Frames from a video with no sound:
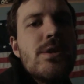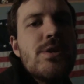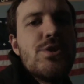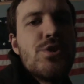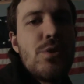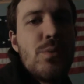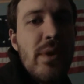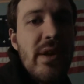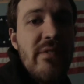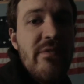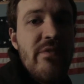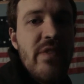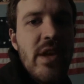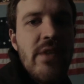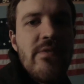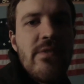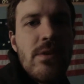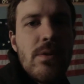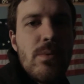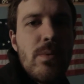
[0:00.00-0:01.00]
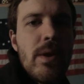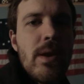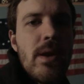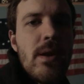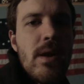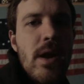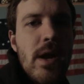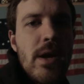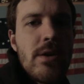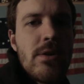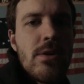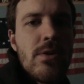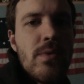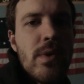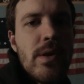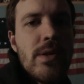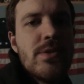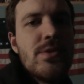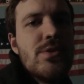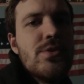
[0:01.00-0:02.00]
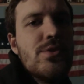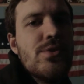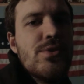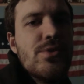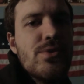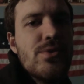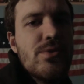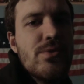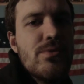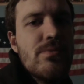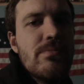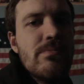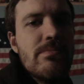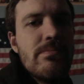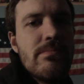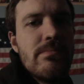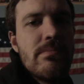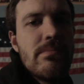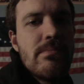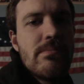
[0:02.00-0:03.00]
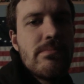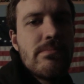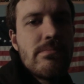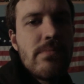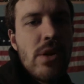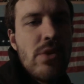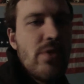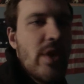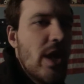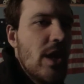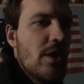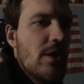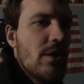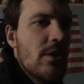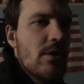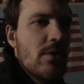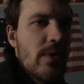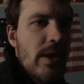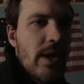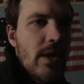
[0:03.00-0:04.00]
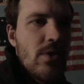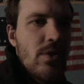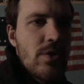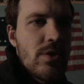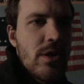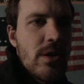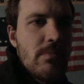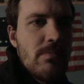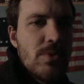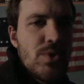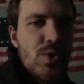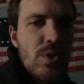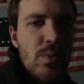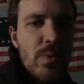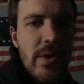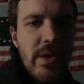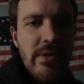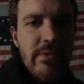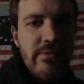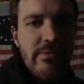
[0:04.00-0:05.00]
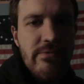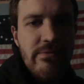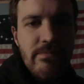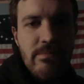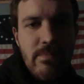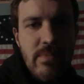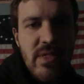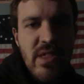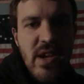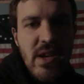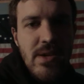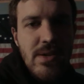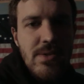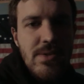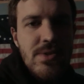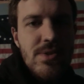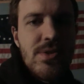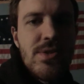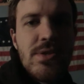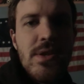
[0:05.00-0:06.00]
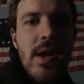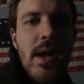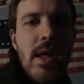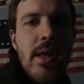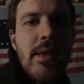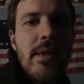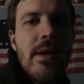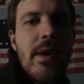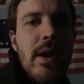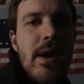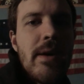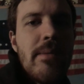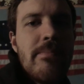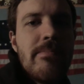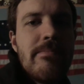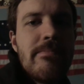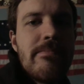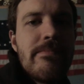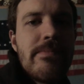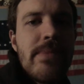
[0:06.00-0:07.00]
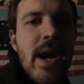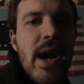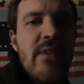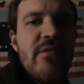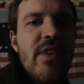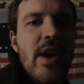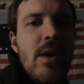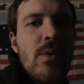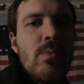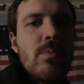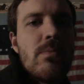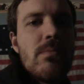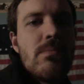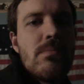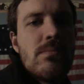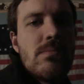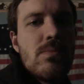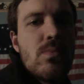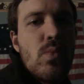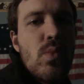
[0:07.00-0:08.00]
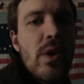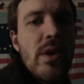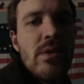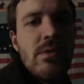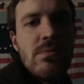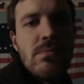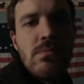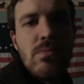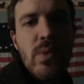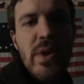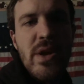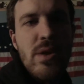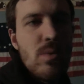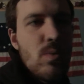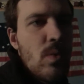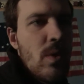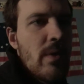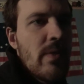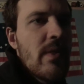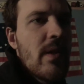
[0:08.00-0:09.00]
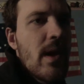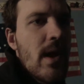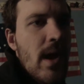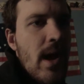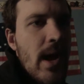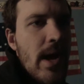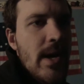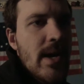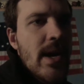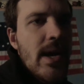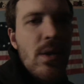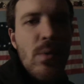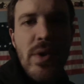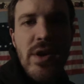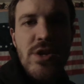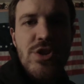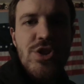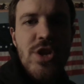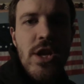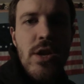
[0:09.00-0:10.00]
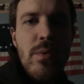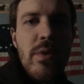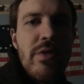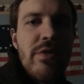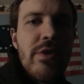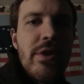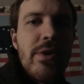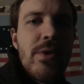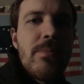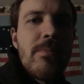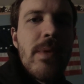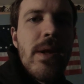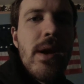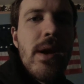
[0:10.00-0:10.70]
Shortwave Fever, where I go onto a radio and look up shortwave things, and, I found one weird one that I kind of want to share with you.